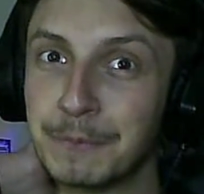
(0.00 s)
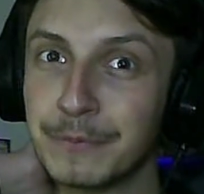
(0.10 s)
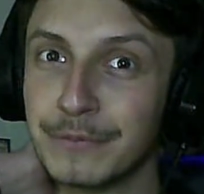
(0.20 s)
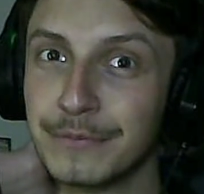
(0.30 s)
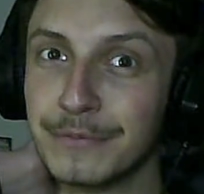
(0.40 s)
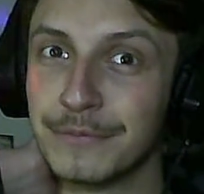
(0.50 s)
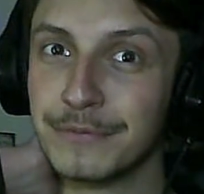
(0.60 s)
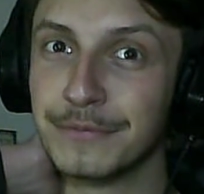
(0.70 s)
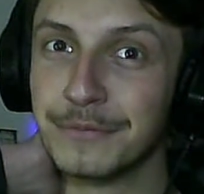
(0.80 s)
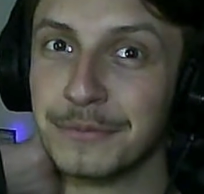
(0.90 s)

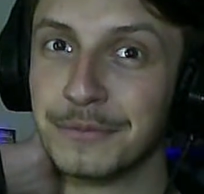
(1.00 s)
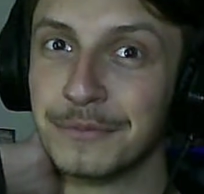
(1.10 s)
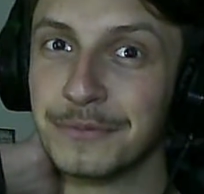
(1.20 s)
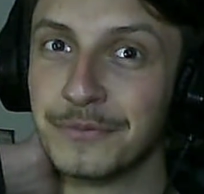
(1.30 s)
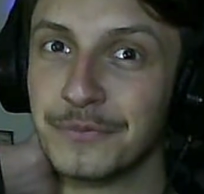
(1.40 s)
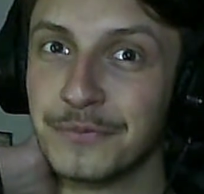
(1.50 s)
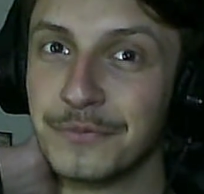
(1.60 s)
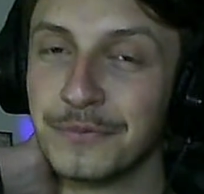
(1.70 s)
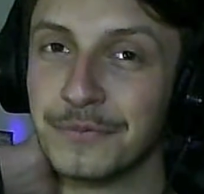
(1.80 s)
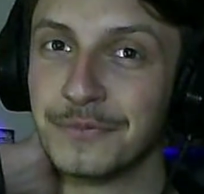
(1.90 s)

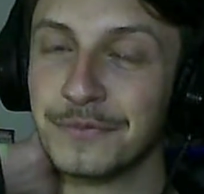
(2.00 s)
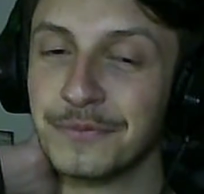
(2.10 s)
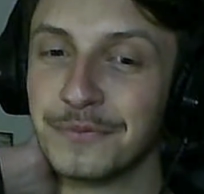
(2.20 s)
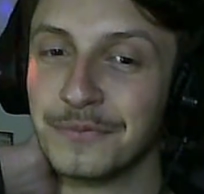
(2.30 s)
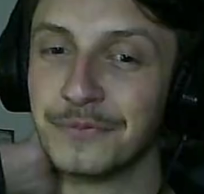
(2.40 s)
(no one is talking)